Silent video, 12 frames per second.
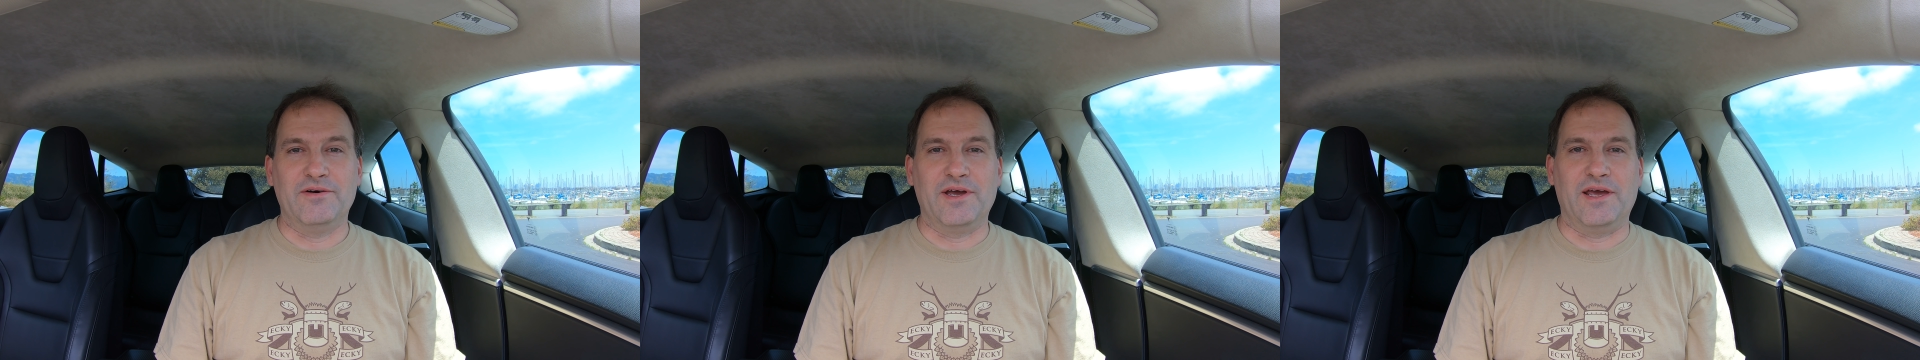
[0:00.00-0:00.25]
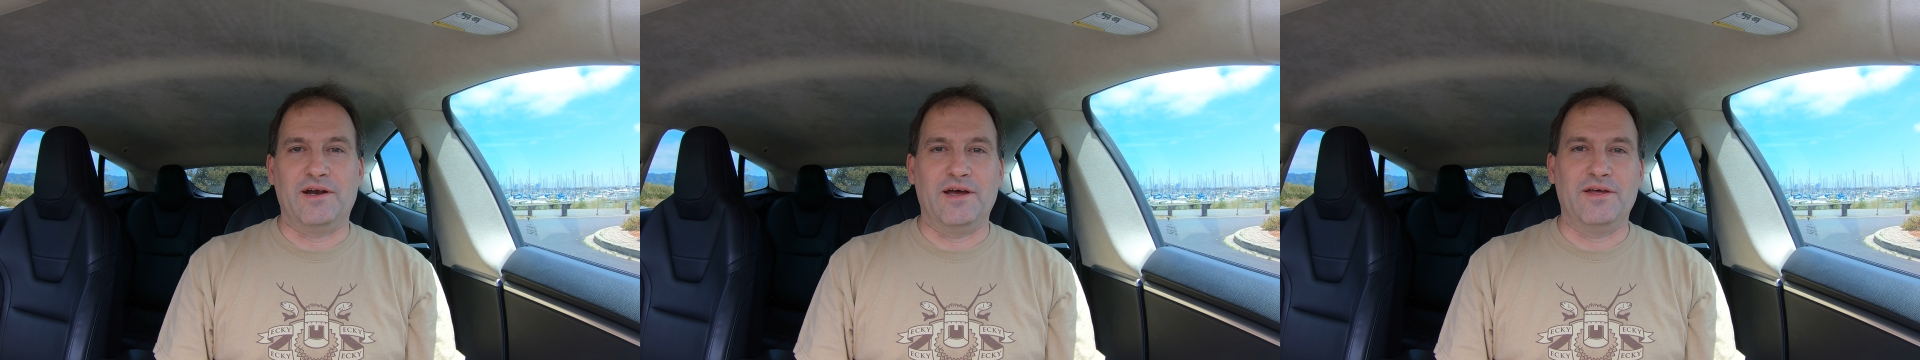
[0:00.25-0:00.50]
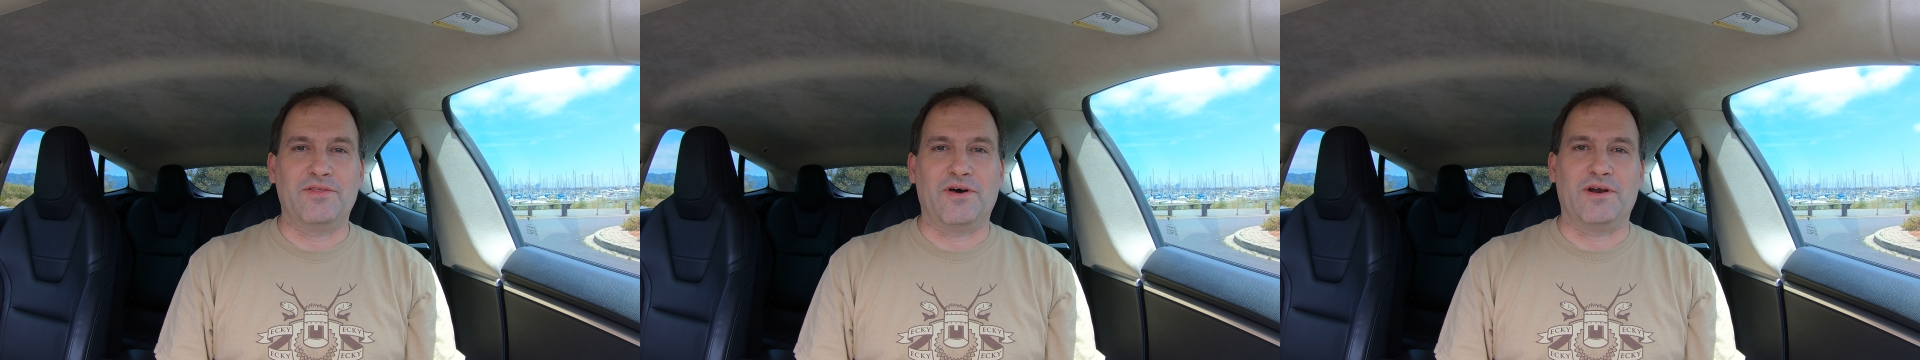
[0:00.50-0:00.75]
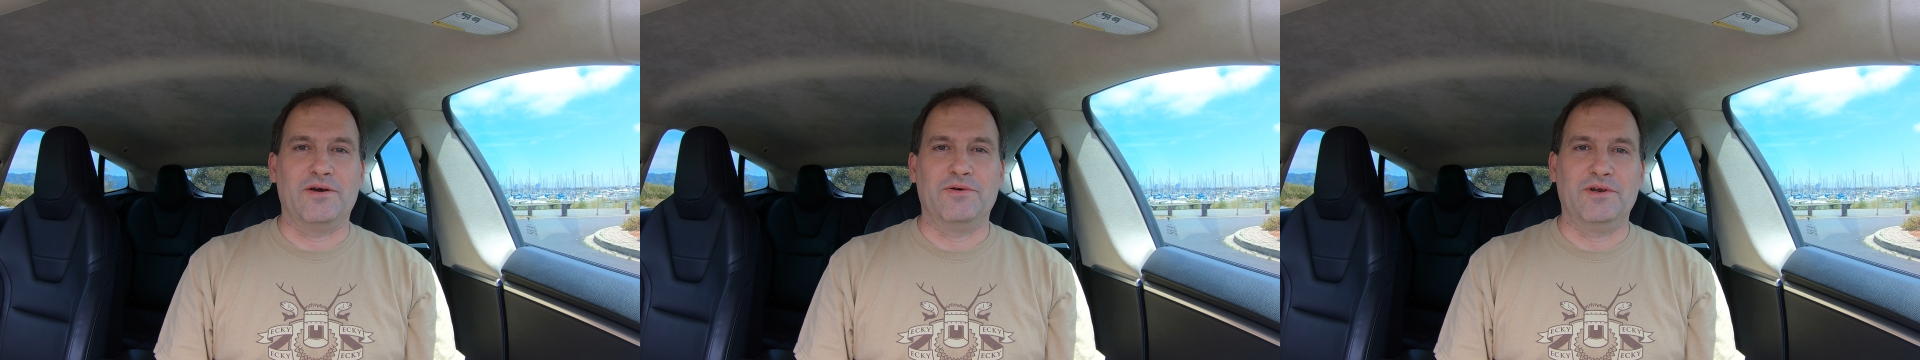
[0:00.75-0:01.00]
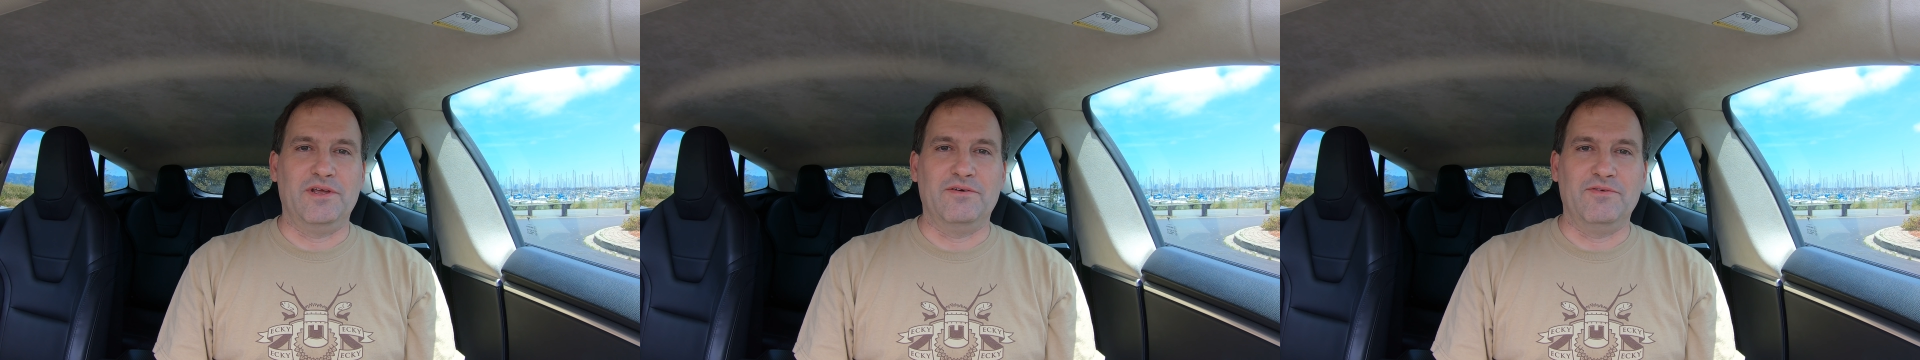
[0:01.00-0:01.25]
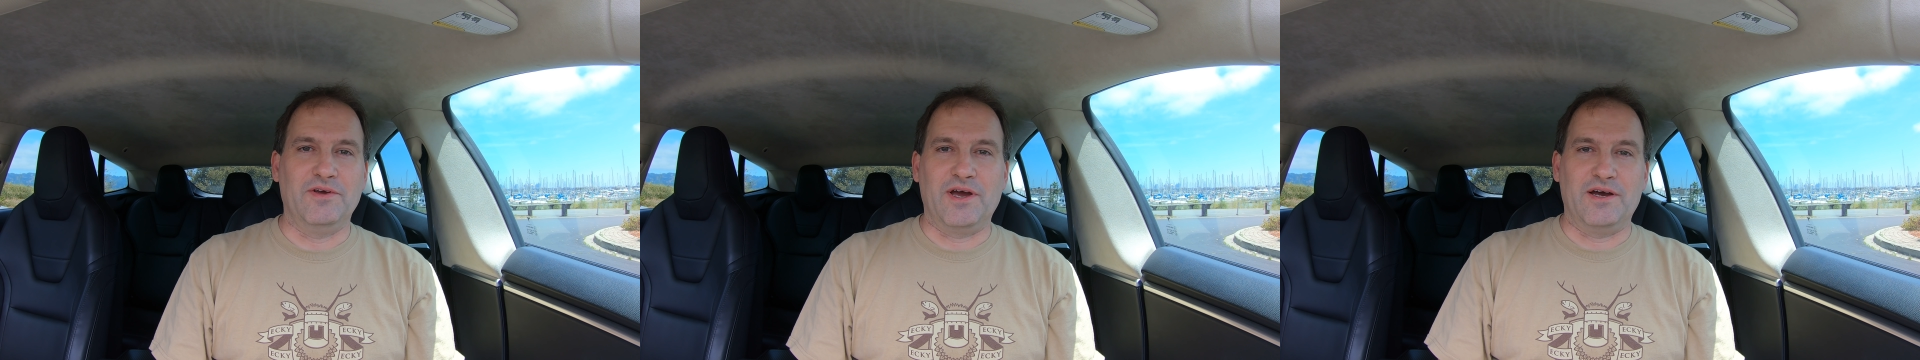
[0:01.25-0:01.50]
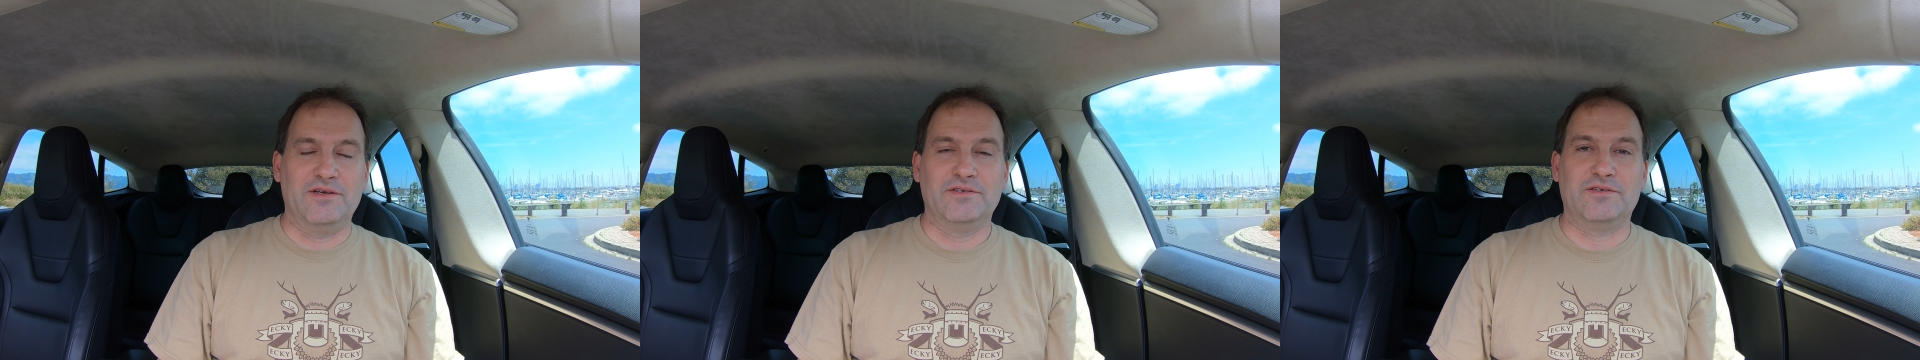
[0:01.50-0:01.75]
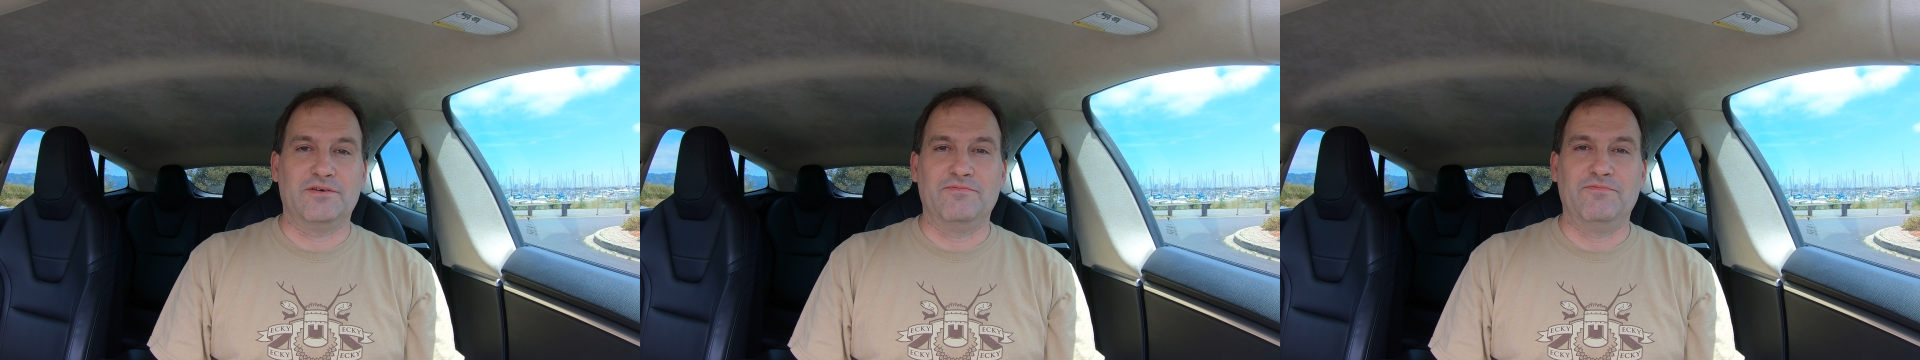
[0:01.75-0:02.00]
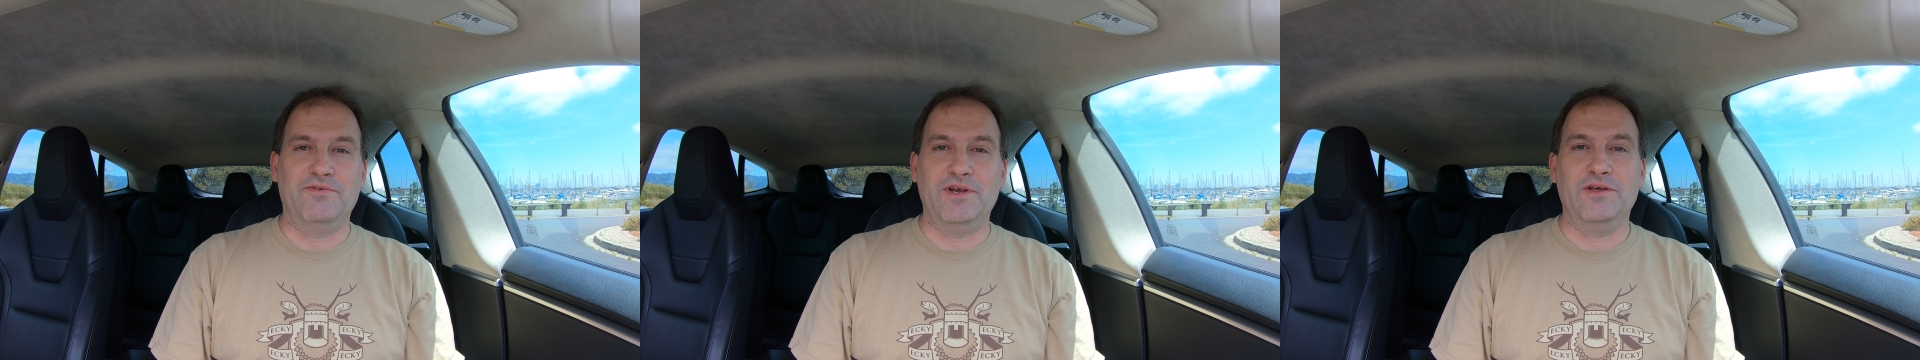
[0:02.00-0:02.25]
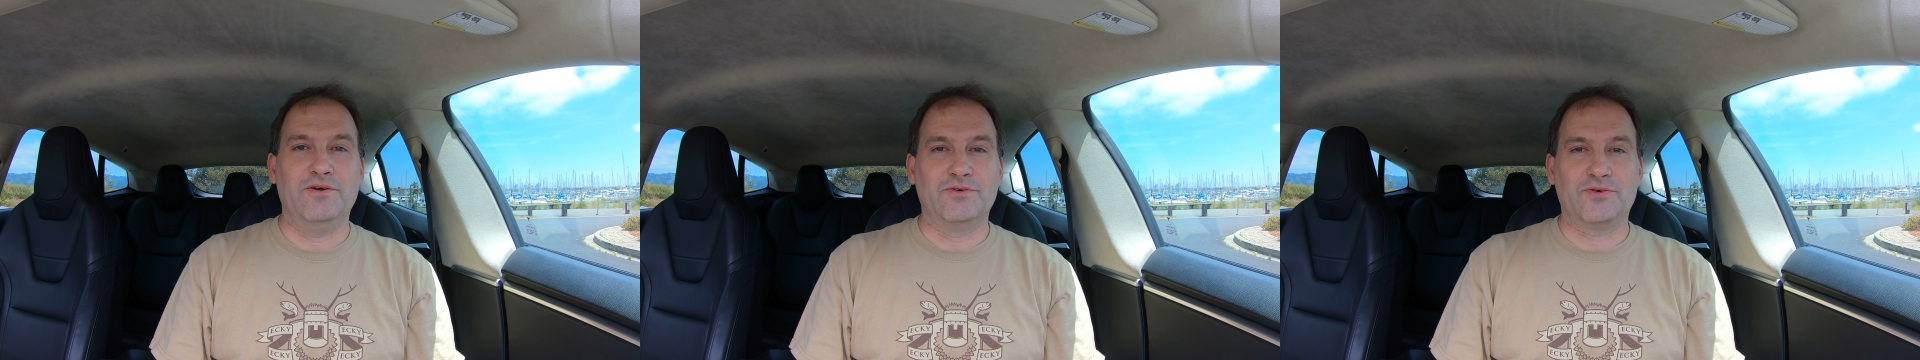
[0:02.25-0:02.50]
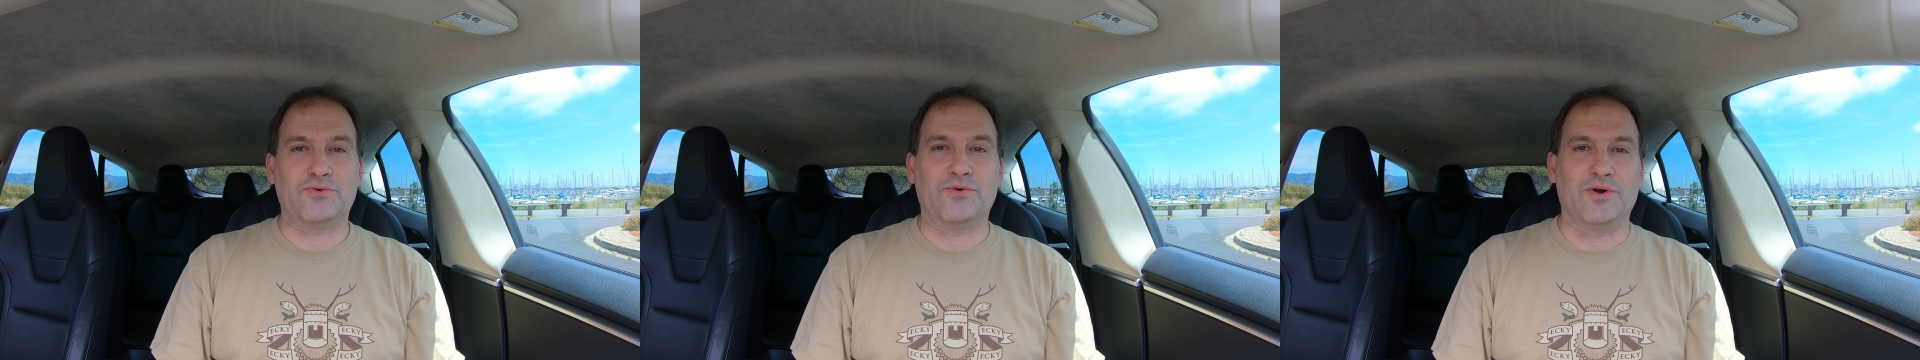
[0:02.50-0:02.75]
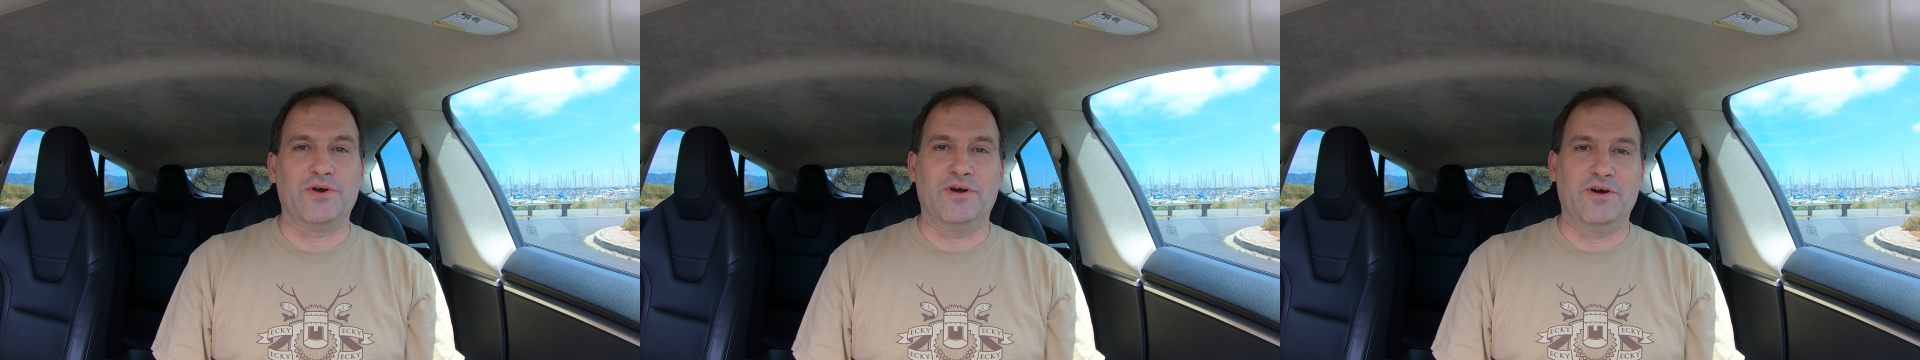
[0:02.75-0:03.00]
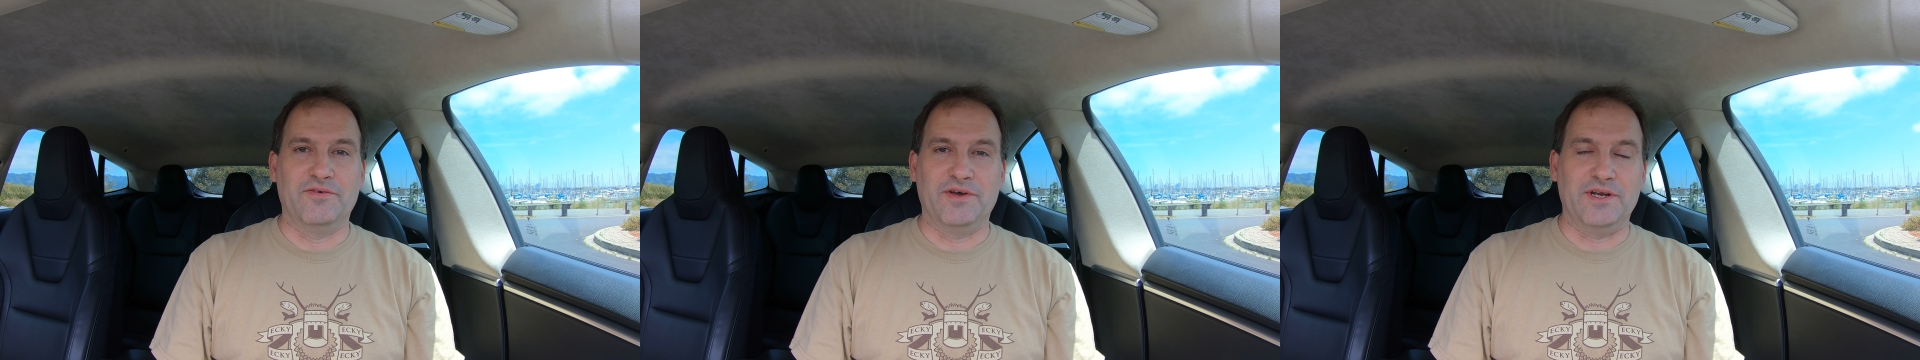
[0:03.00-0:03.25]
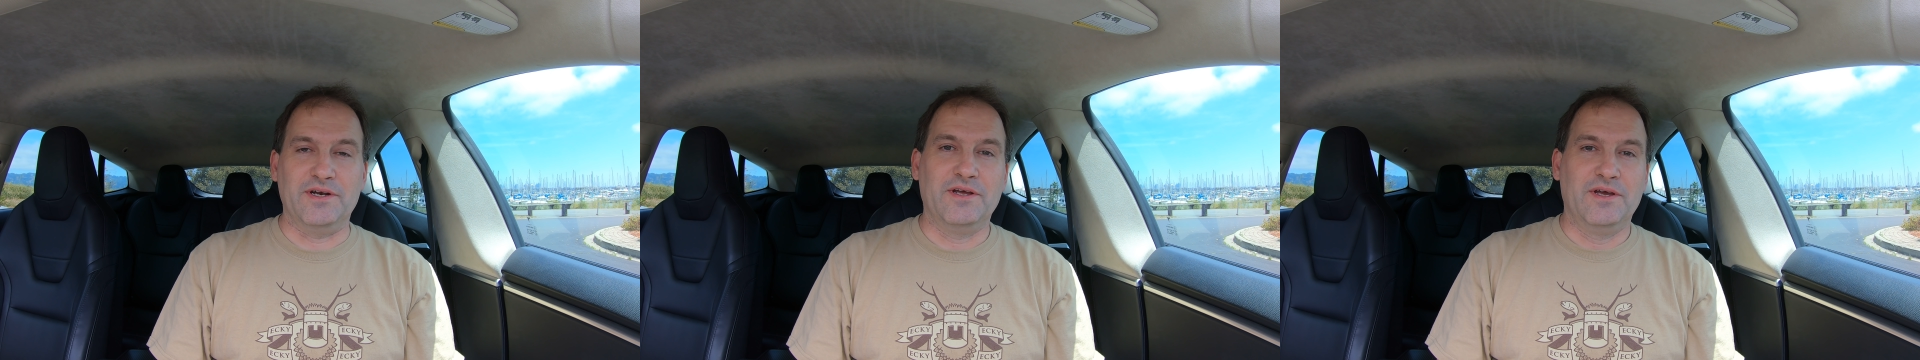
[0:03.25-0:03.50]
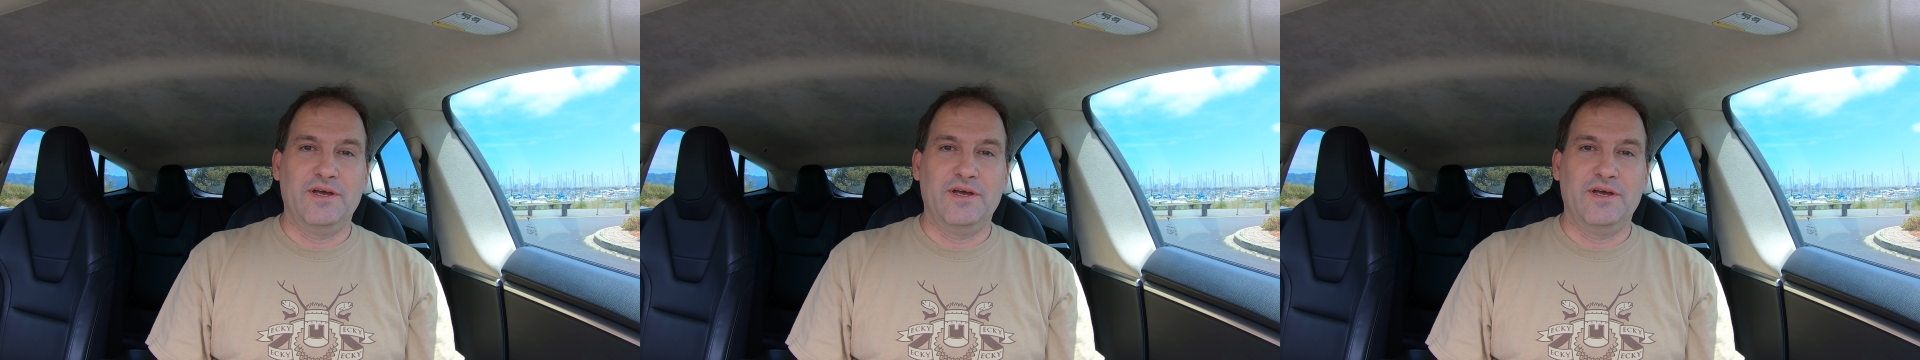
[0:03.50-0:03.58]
and I thought I would give you guys a video tour of it